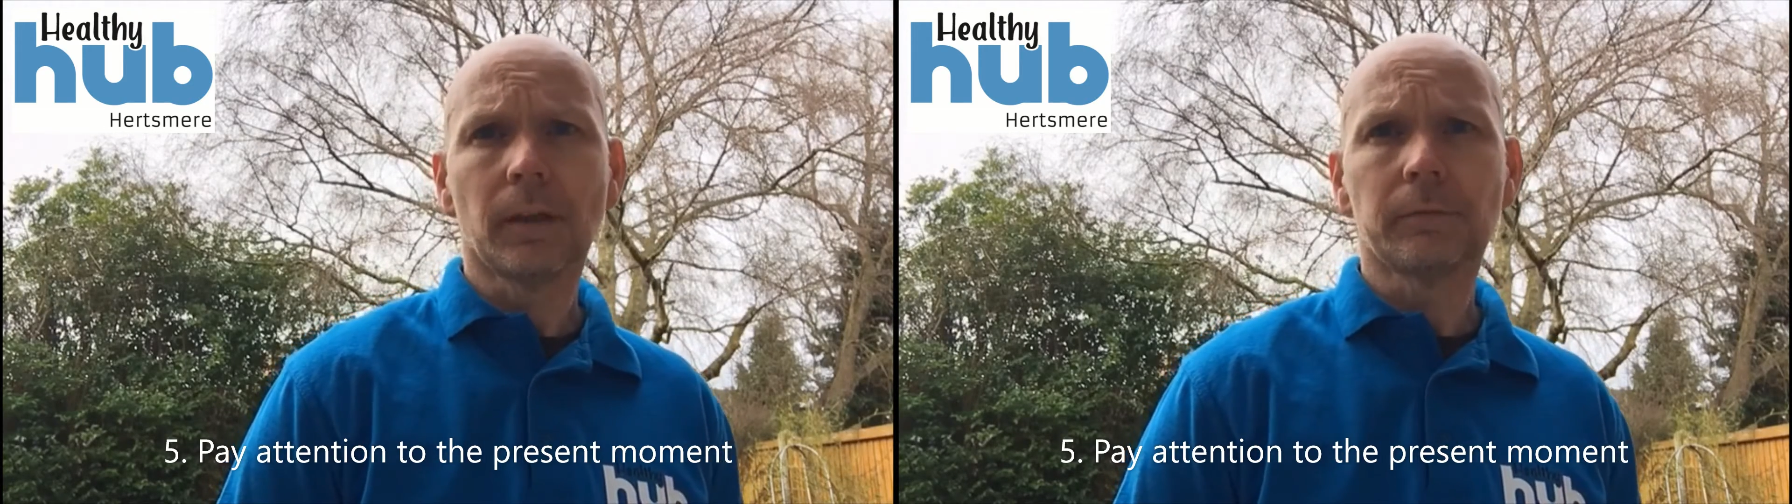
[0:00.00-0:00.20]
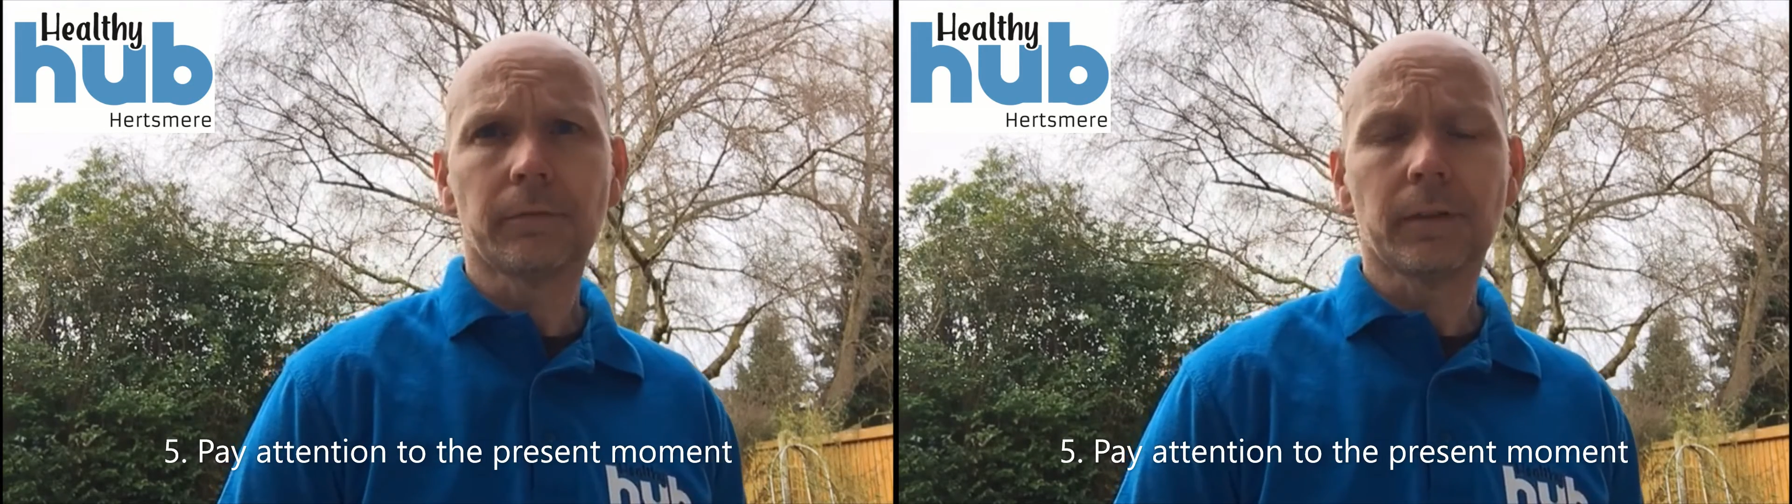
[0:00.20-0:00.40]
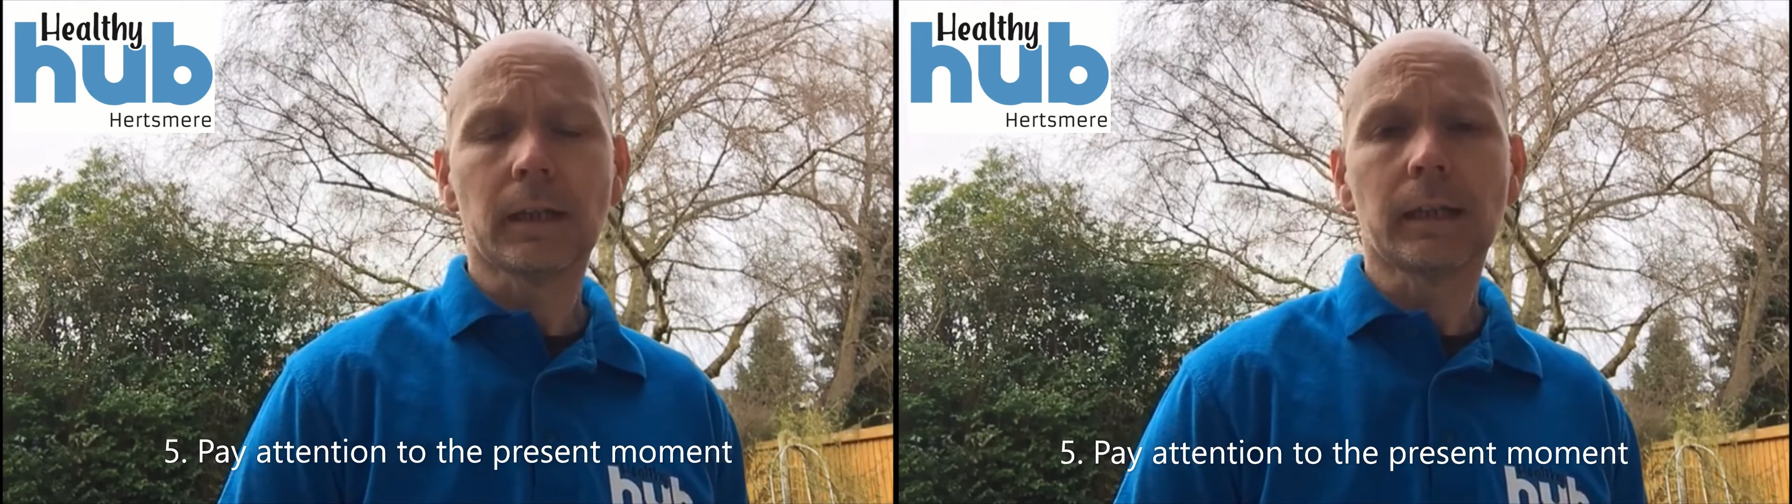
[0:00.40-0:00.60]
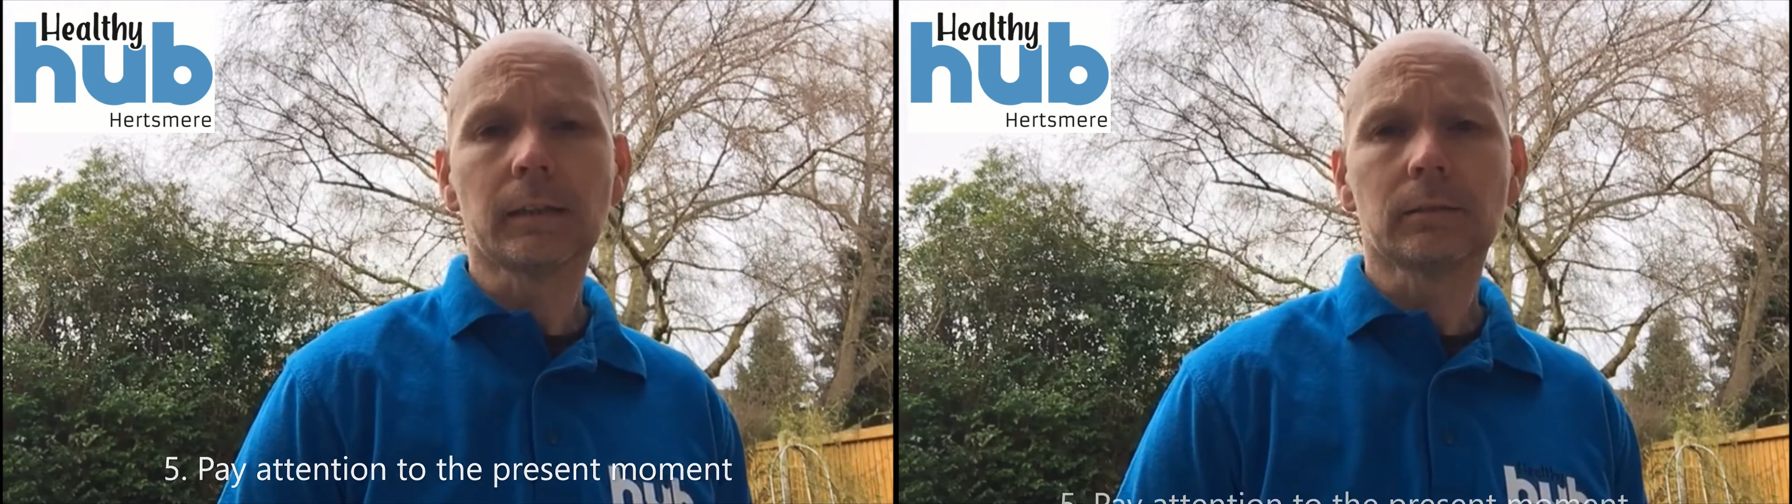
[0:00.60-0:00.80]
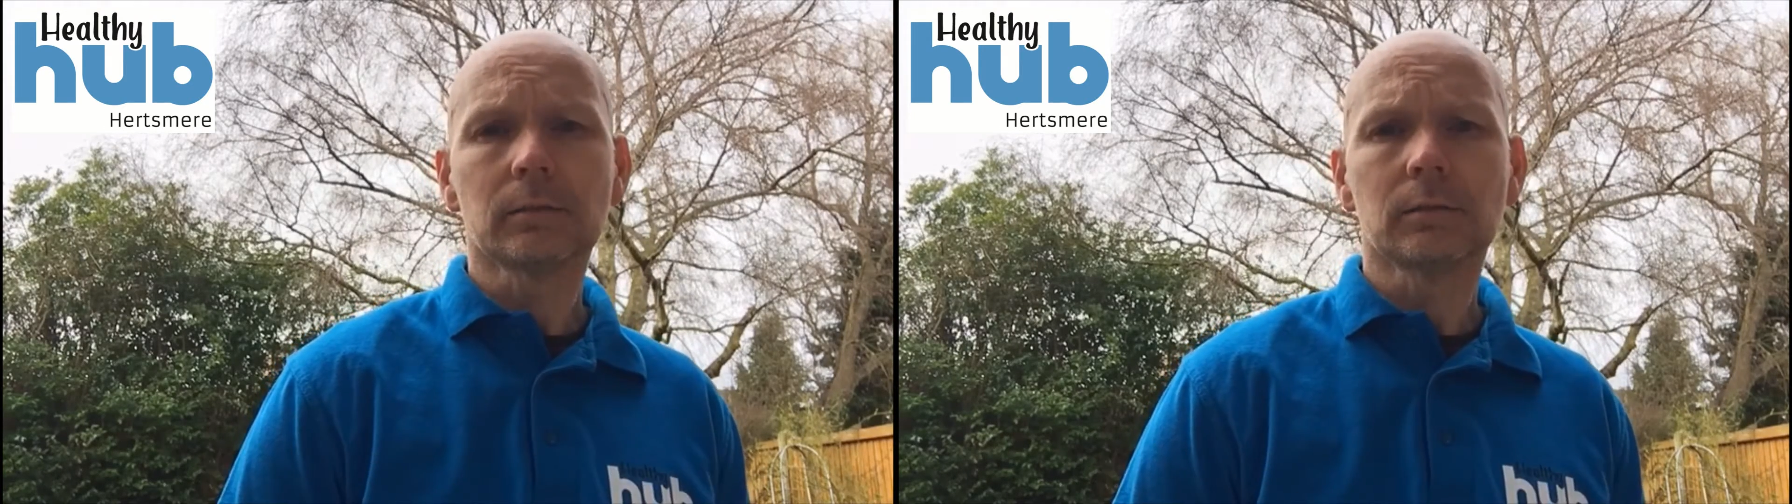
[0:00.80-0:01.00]
and
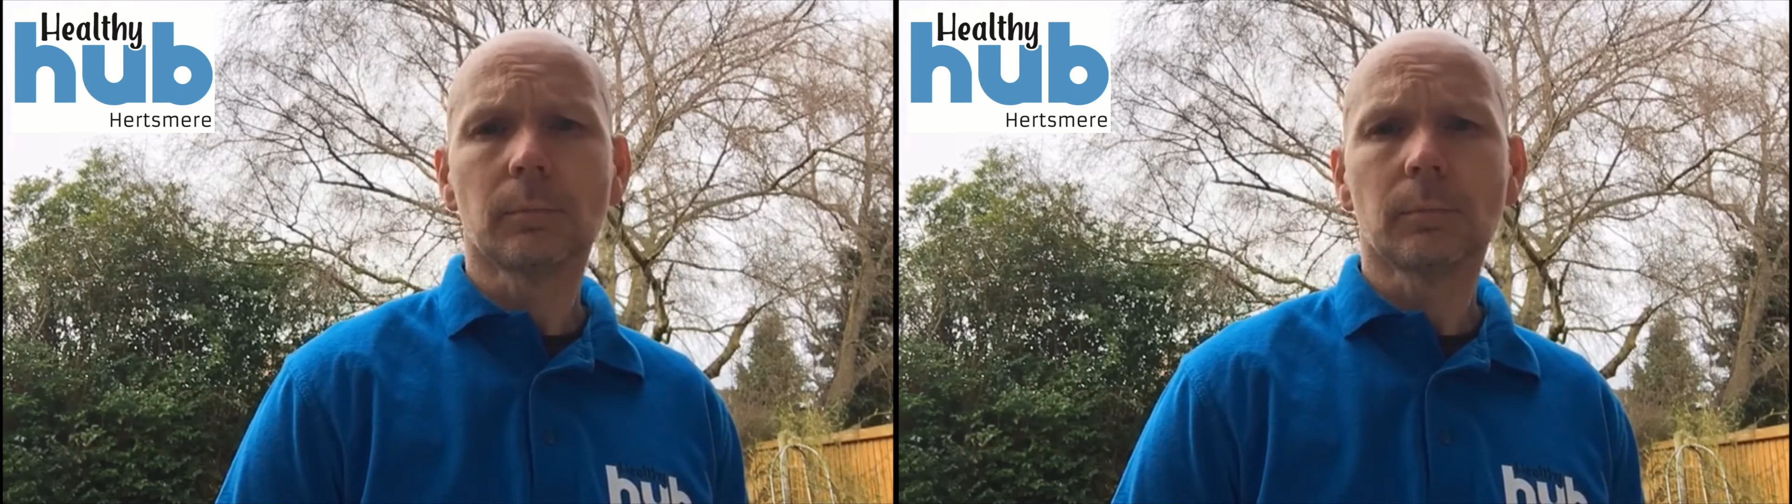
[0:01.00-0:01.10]
feelings,